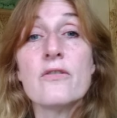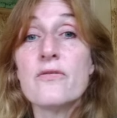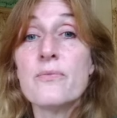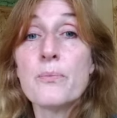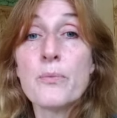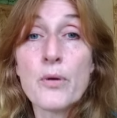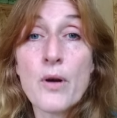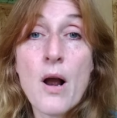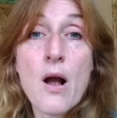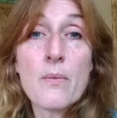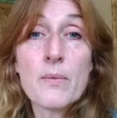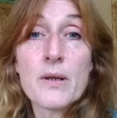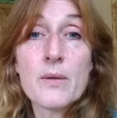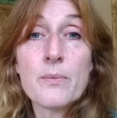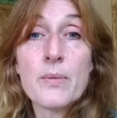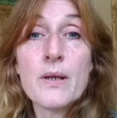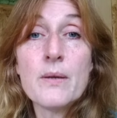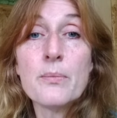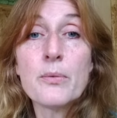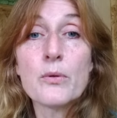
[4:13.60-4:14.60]
prominent
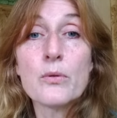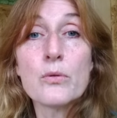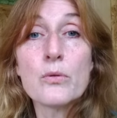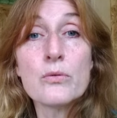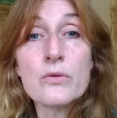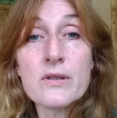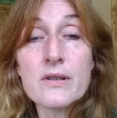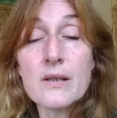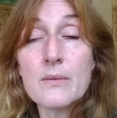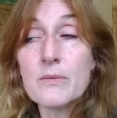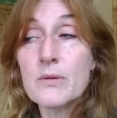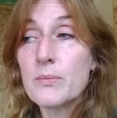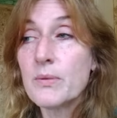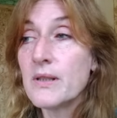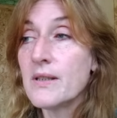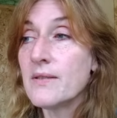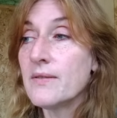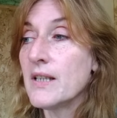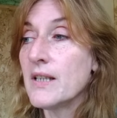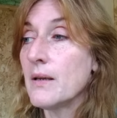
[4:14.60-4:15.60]
people who seem to
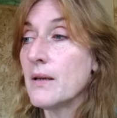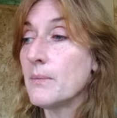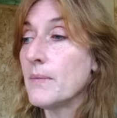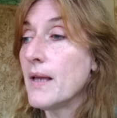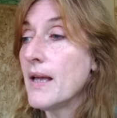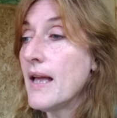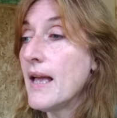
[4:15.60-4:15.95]
believe in him.